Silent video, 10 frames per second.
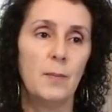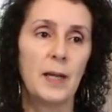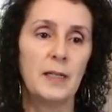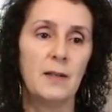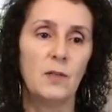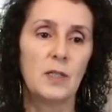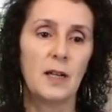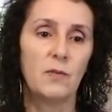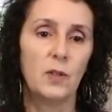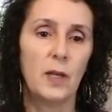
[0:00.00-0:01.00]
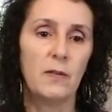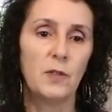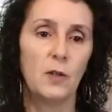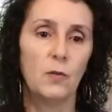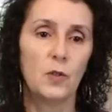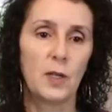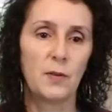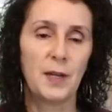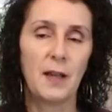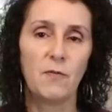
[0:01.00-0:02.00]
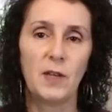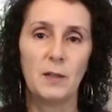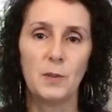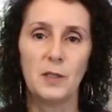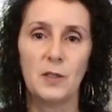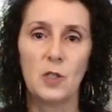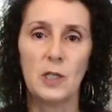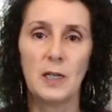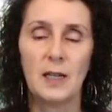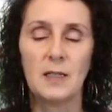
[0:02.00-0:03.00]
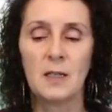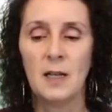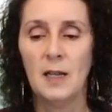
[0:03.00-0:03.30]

I didn't even save the leftovers. I think I fed them to the chickens.